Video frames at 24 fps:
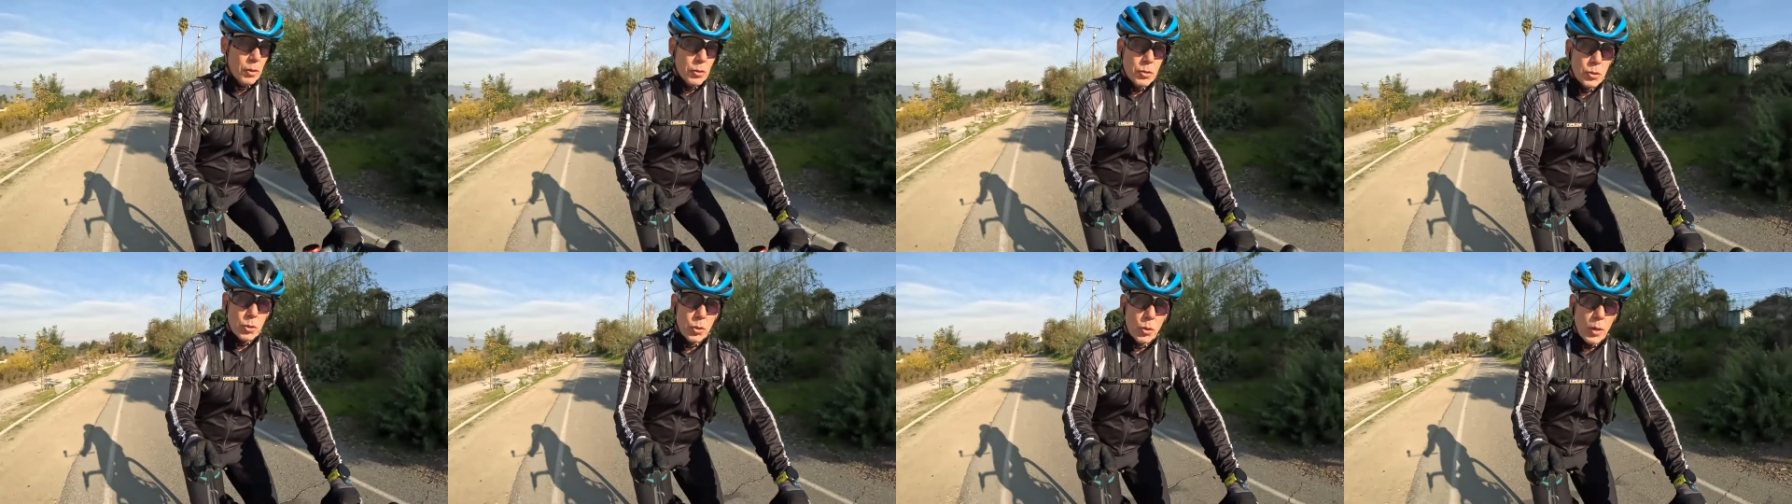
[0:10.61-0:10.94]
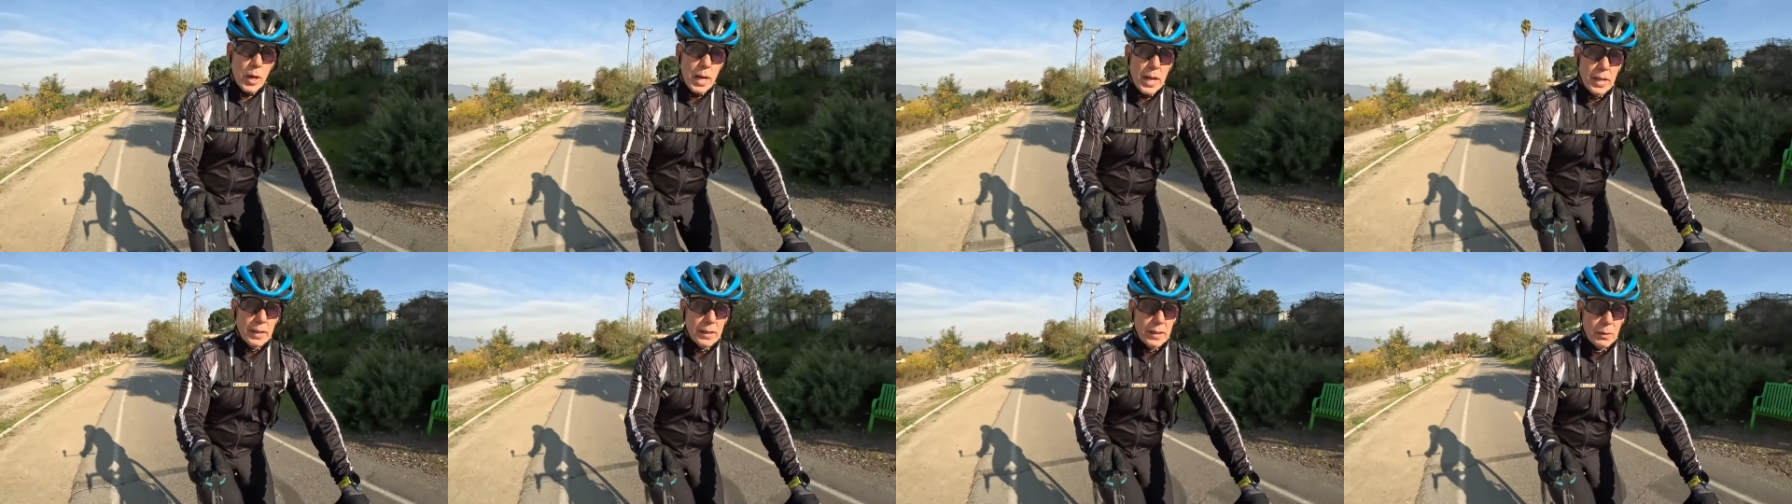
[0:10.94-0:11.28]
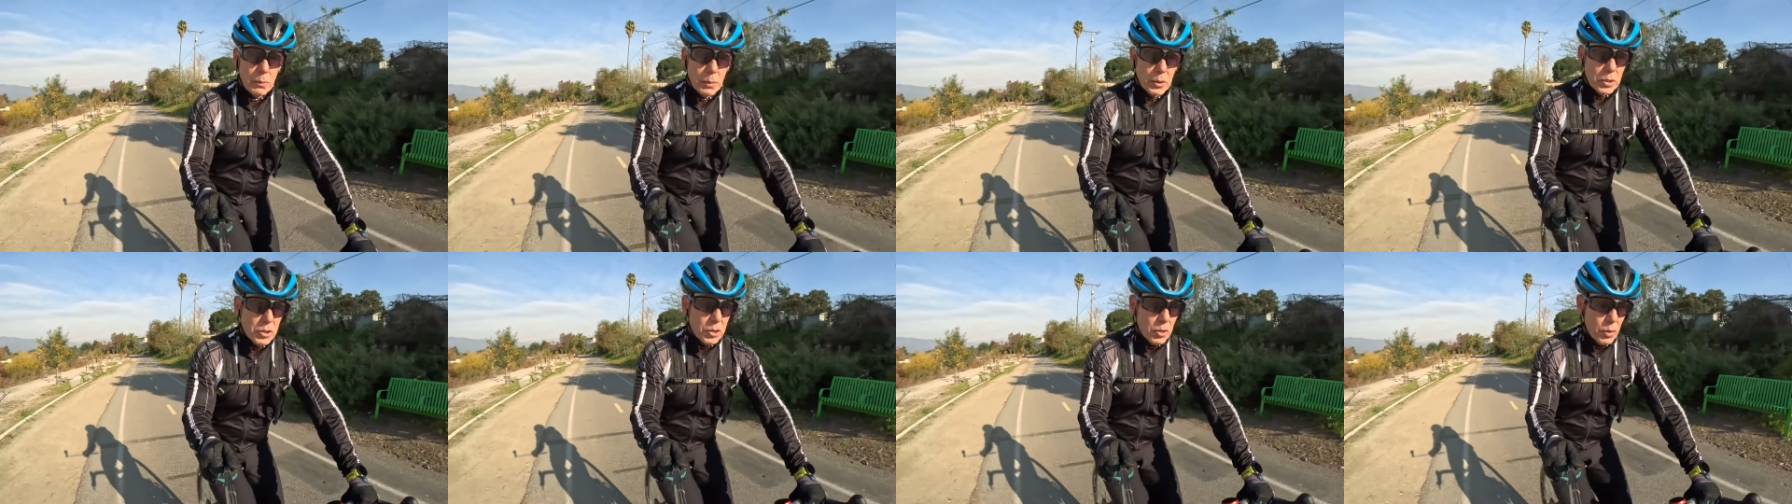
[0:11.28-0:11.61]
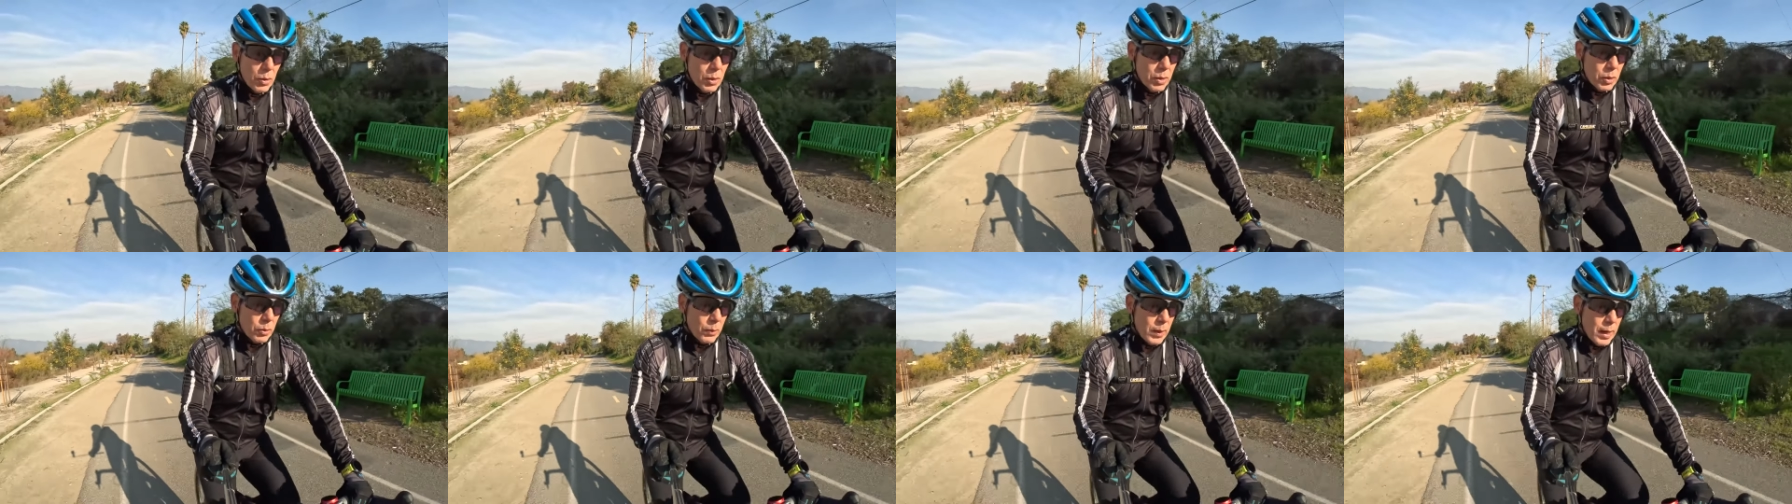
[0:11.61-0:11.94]
trend that was
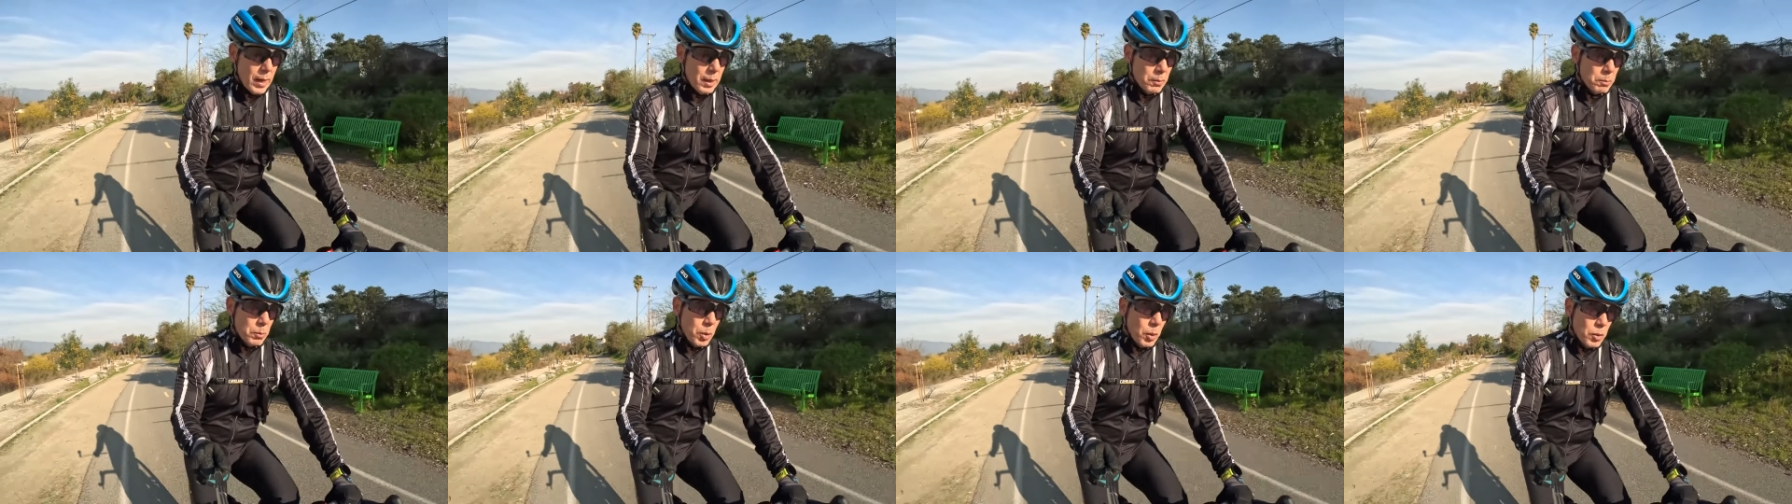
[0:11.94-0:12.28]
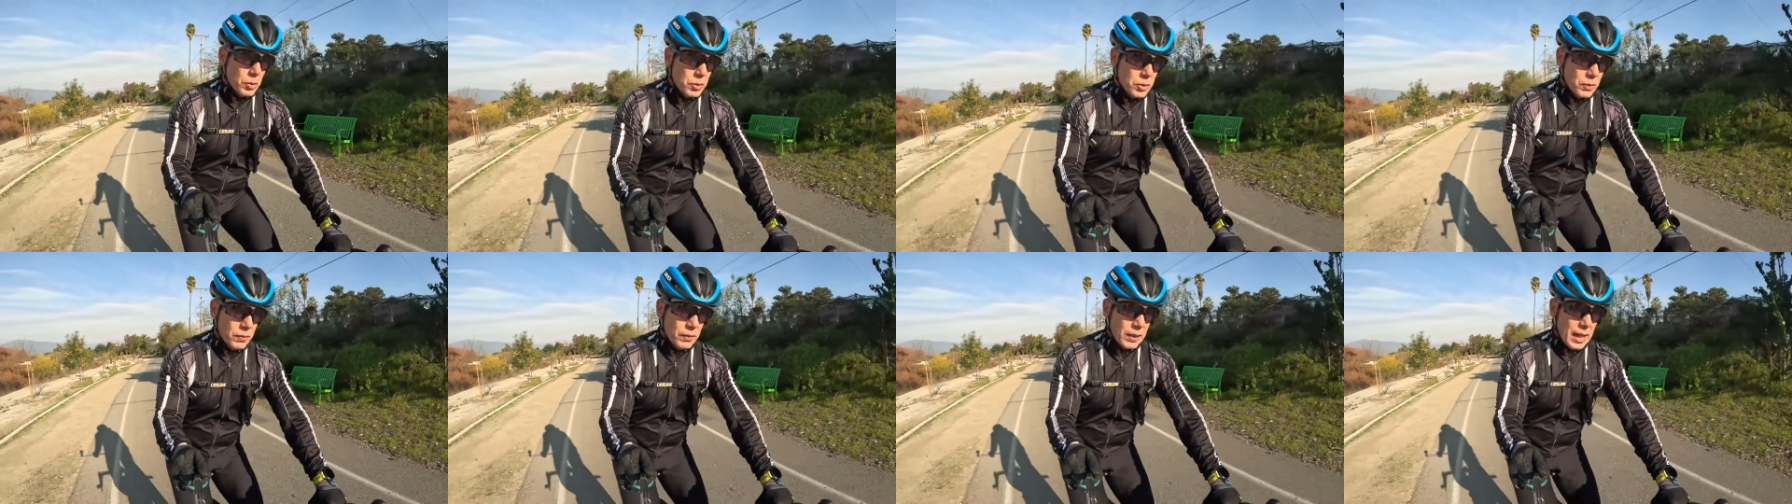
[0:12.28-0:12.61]
going around most of